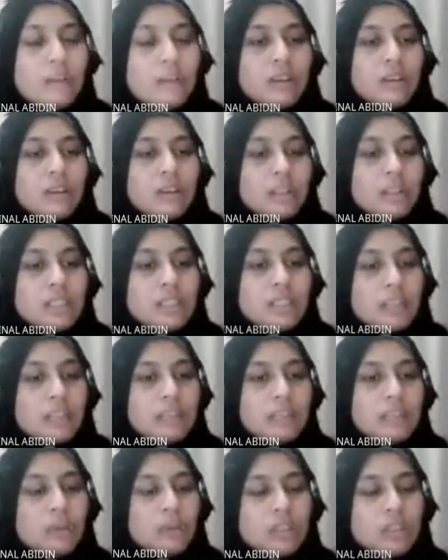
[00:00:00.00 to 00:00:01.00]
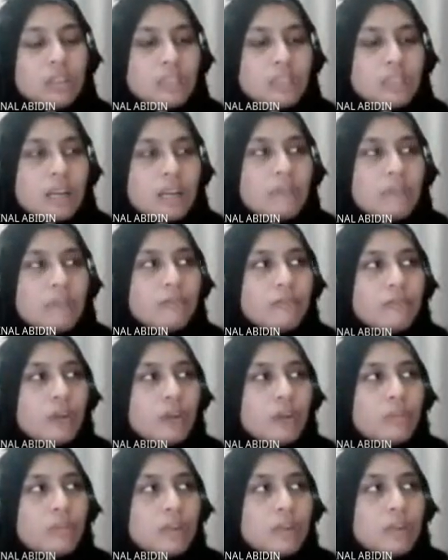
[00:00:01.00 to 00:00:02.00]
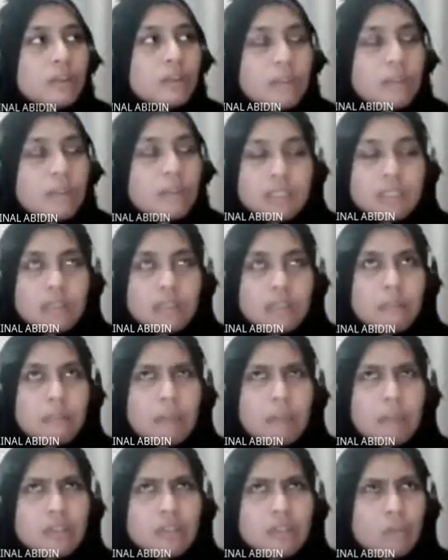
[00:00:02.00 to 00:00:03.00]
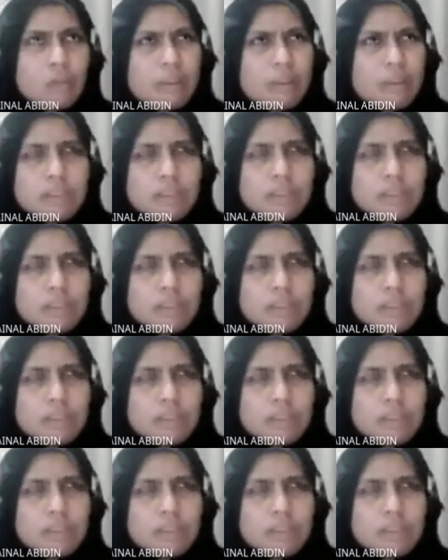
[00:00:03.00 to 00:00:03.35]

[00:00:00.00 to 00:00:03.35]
This attribute is come from a basic, base or basic.